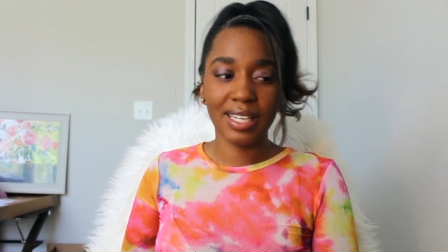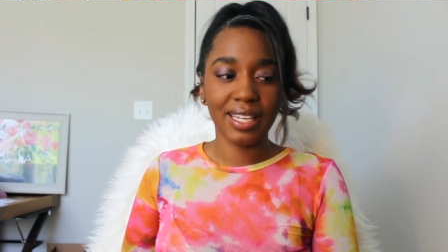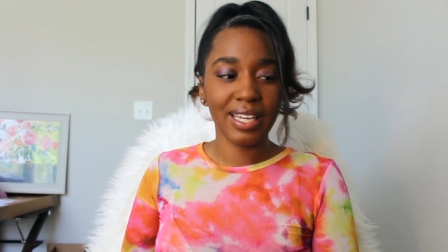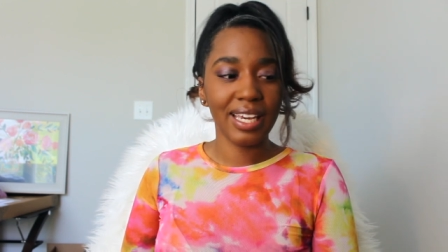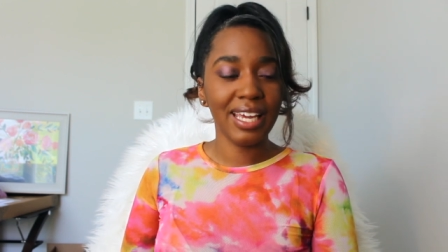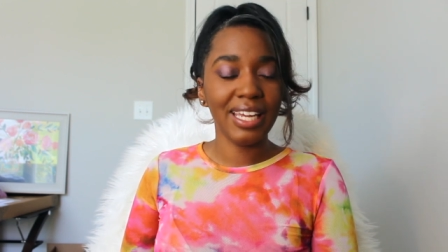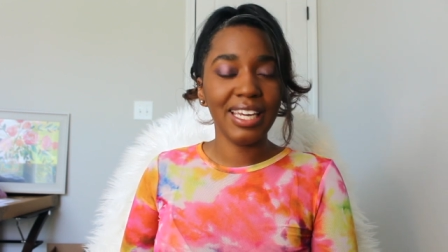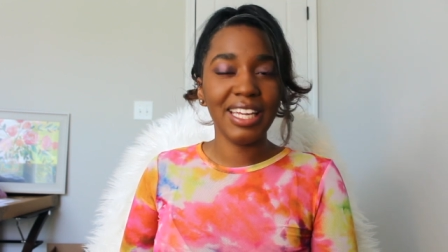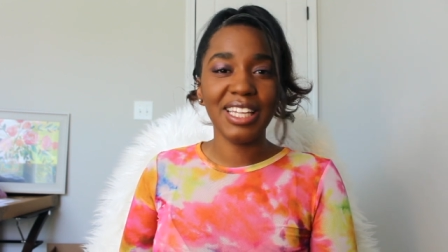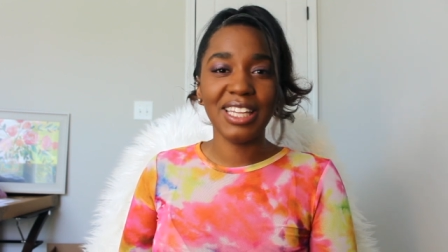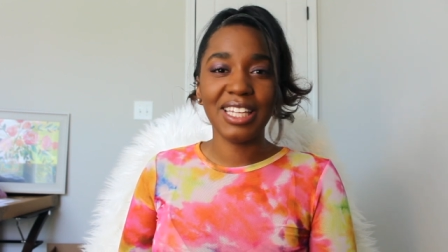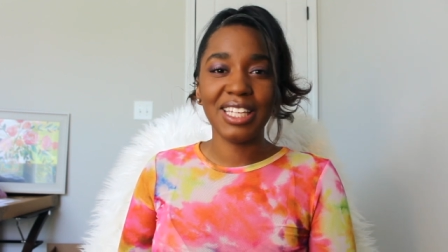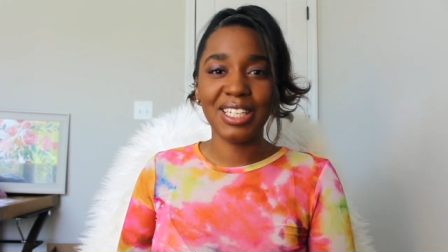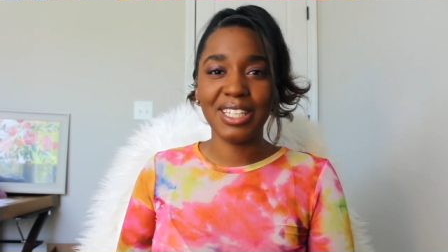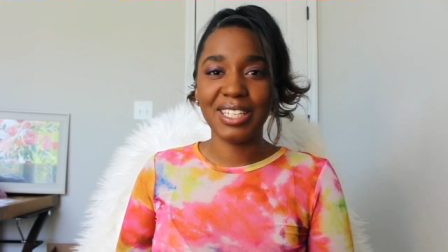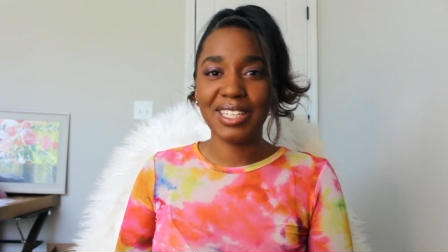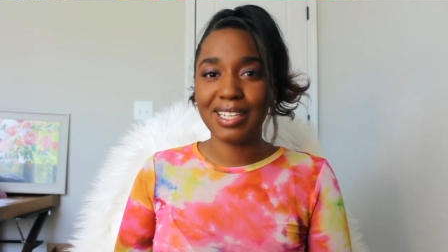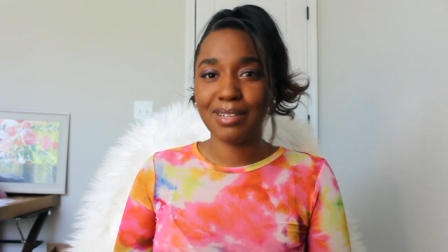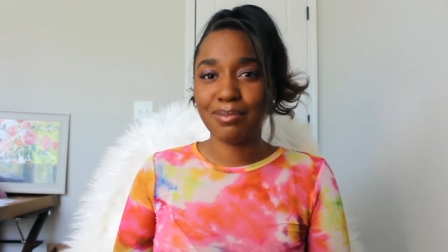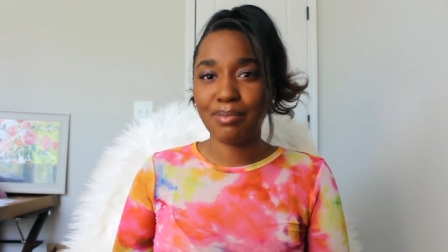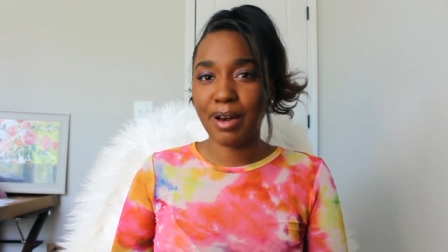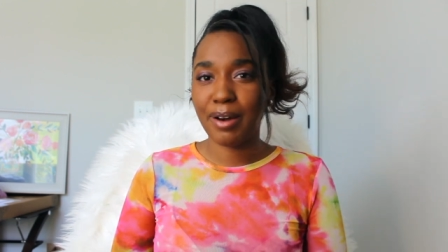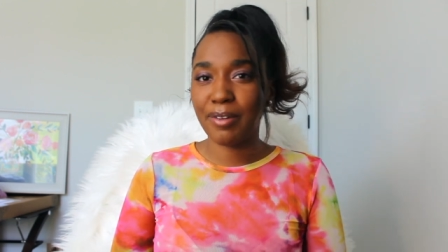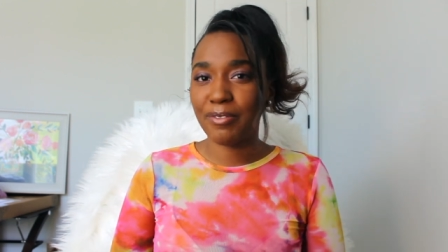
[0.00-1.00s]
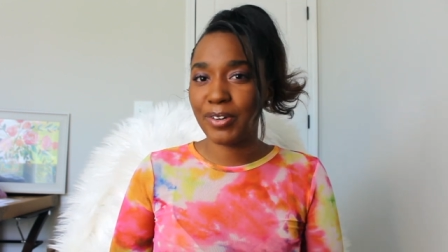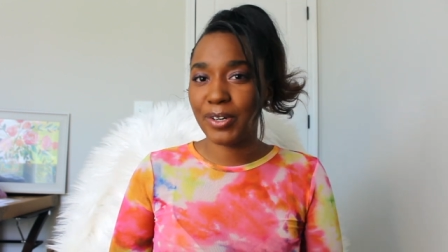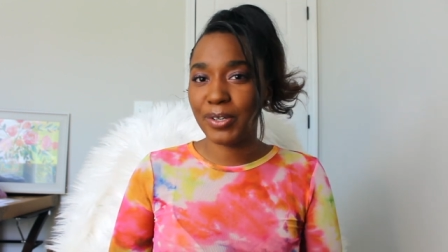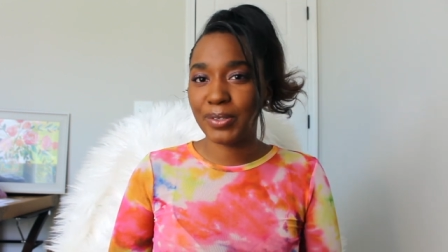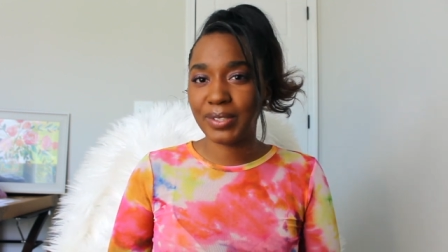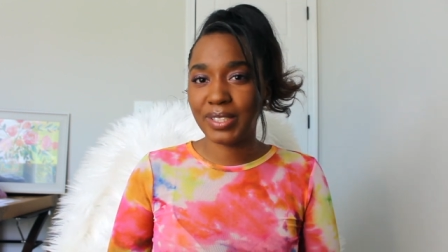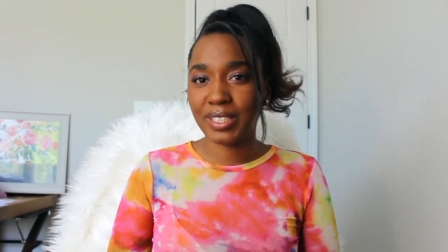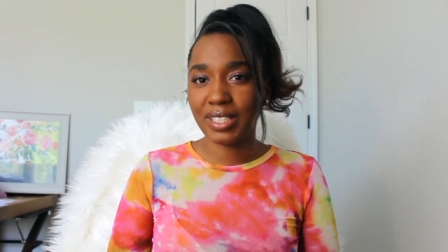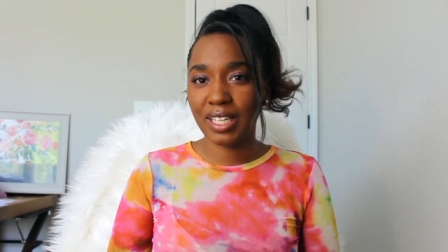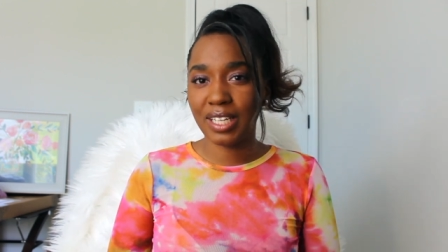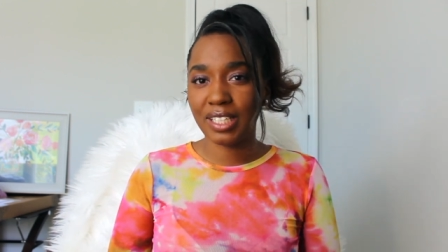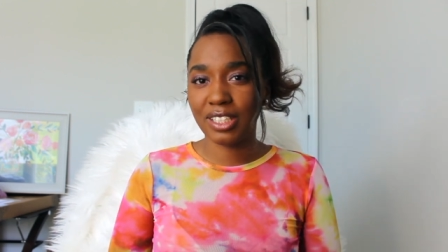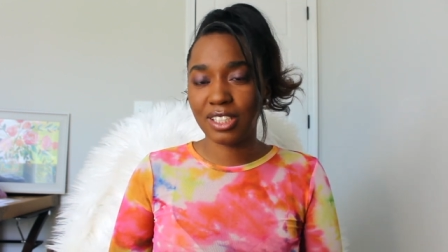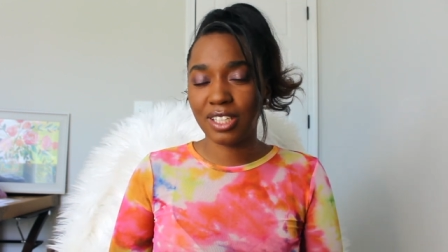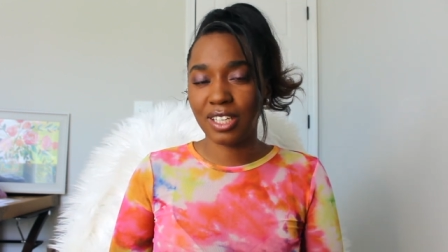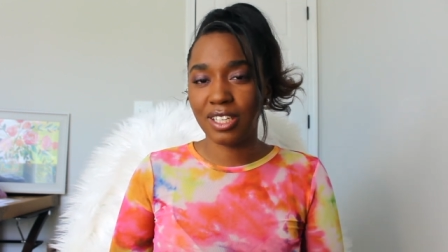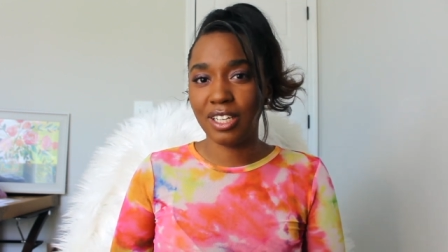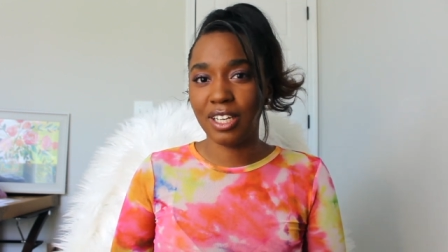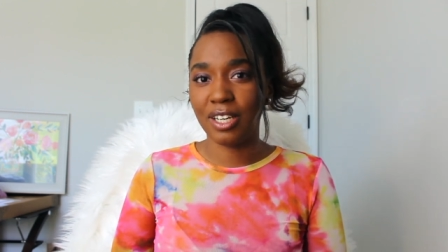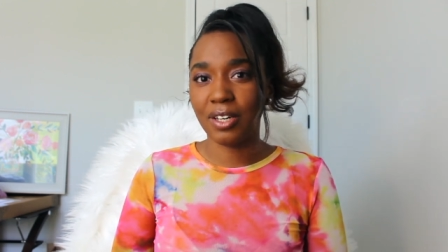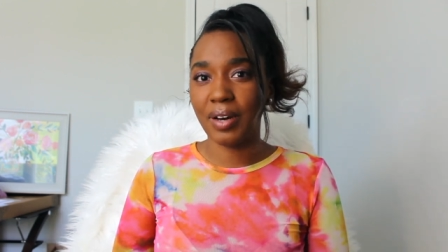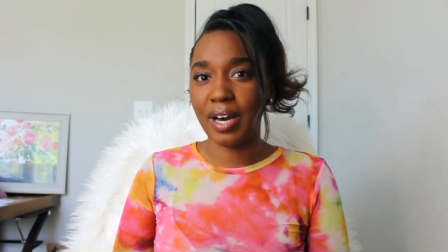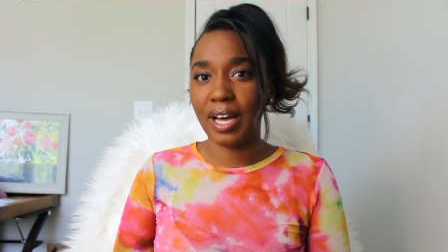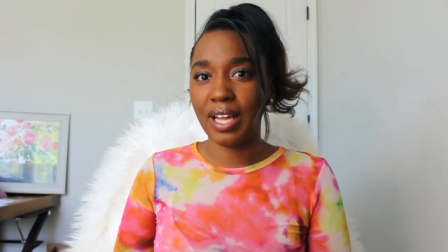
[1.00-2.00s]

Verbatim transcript: Can't even look at my phone to let y'all know.